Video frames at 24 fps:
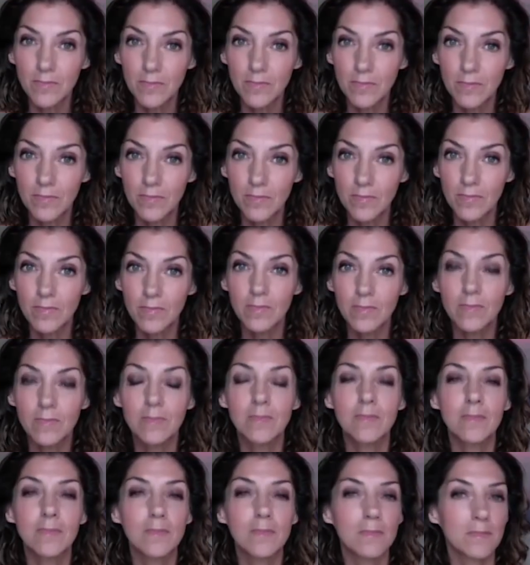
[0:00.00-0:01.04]

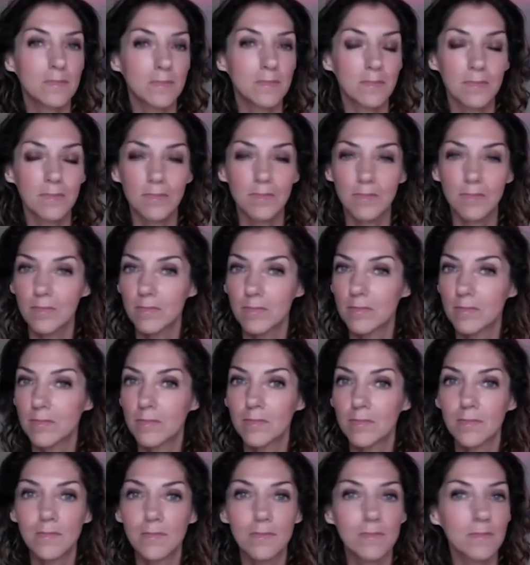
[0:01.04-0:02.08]

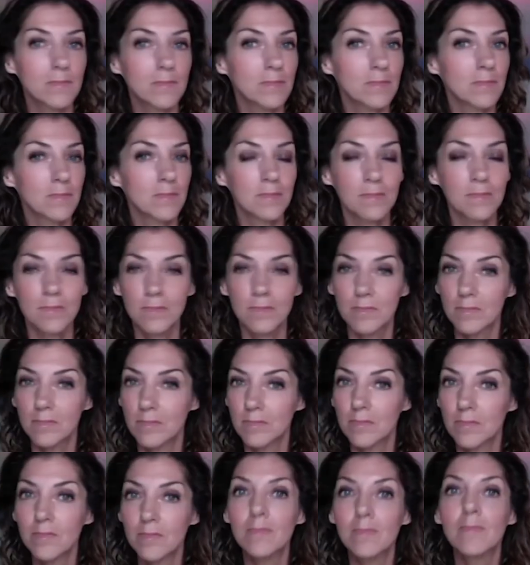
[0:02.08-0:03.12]

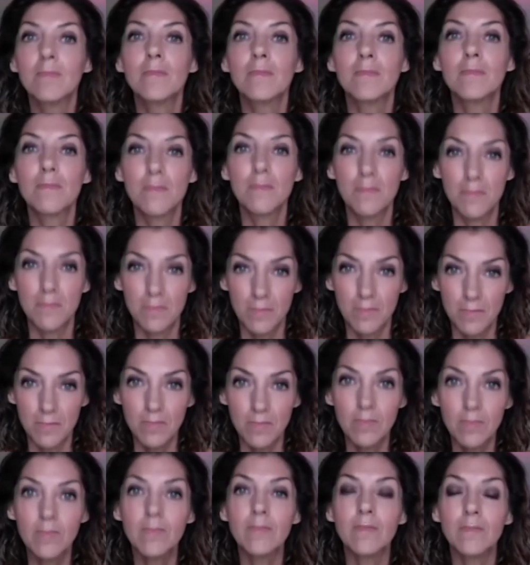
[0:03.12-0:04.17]

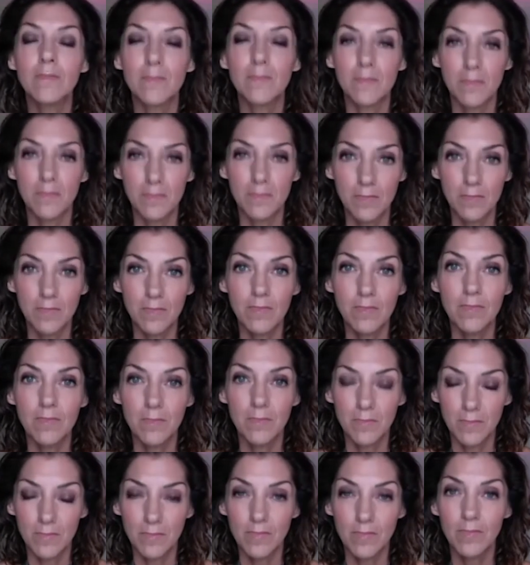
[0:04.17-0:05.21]

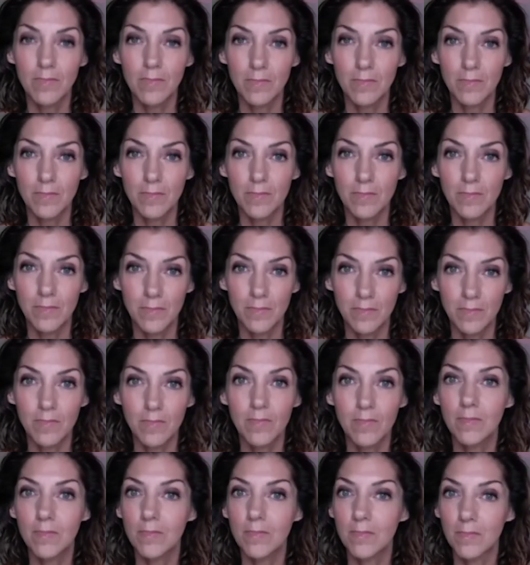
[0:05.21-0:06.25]

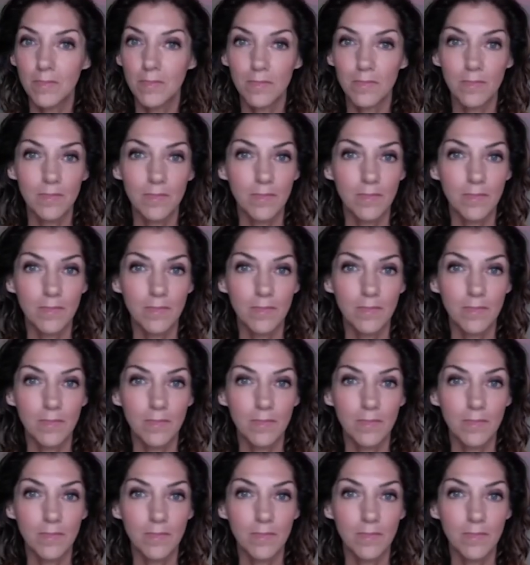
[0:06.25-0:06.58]
(not speaking)